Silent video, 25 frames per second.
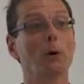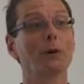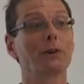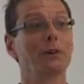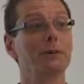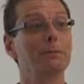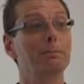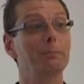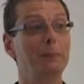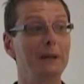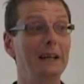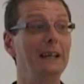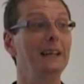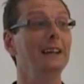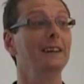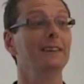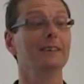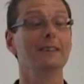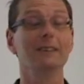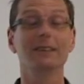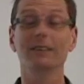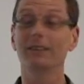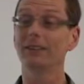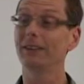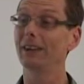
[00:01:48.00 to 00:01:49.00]
what had
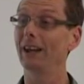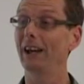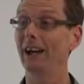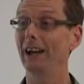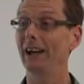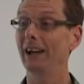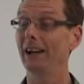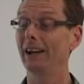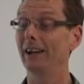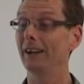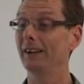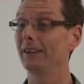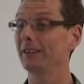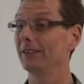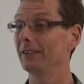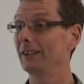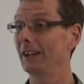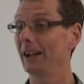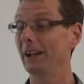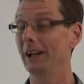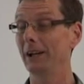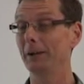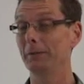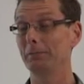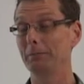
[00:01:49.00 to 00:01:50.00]
been
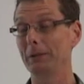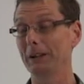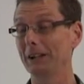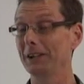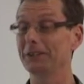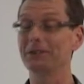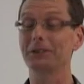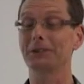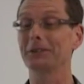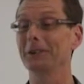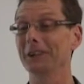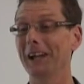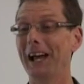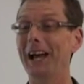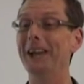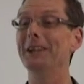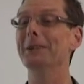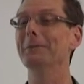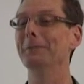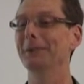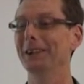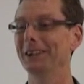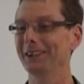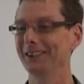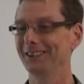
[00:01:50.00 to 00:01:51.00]
their political
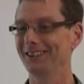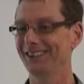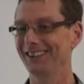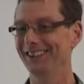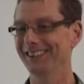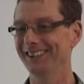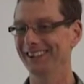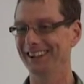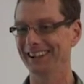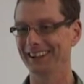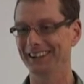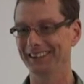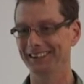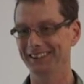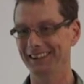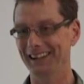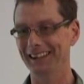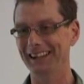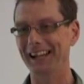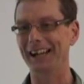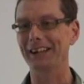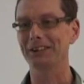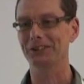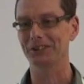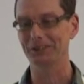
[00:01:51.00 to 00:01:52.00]
enemies in the
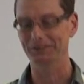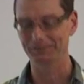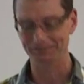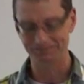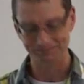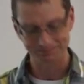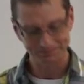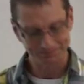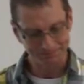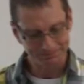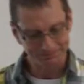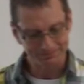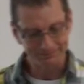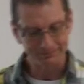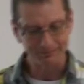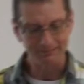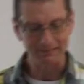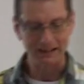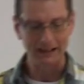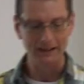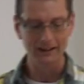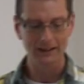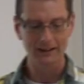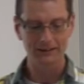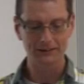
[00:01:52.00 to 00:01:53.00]
election?
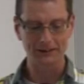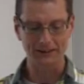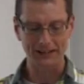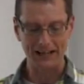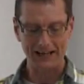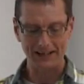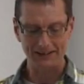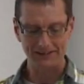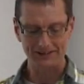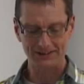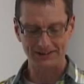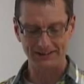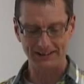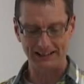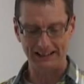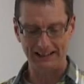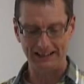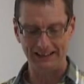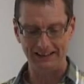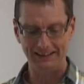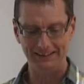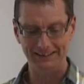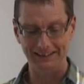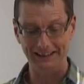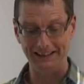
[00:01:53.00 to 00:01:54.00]
So that's
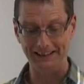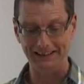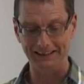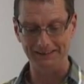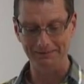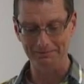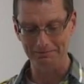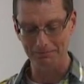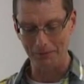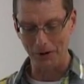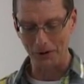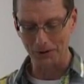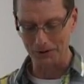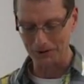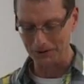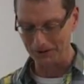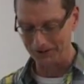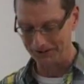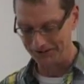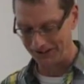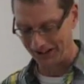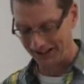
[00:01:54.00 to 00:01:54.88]
the moral